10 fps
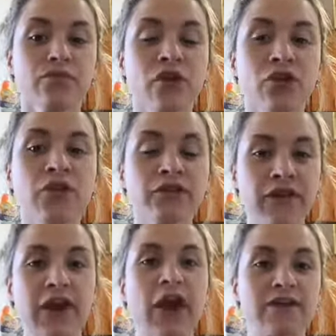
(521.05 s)
you have to
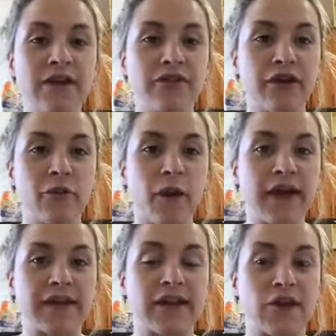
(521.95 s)
figure out different
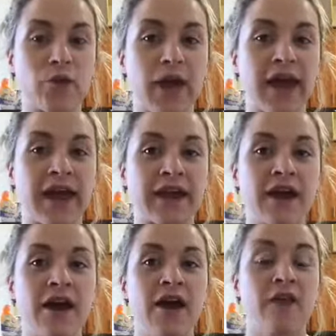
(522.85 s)
ways that you can
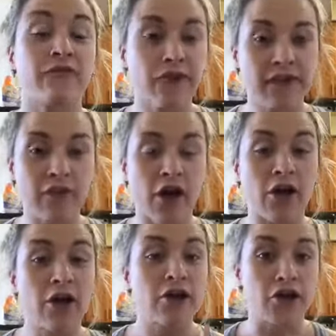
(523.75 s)
first of
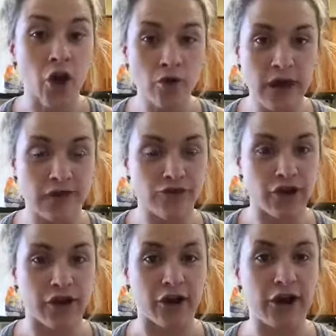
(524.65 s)
all, know that
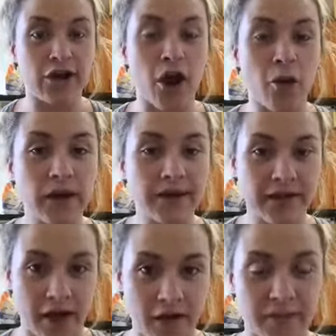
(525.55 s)
trigger and know when it's
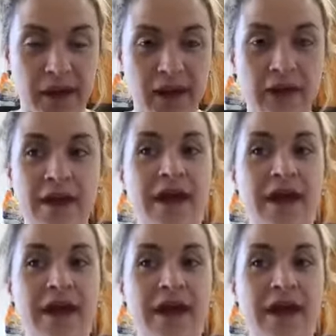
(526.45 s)
coming.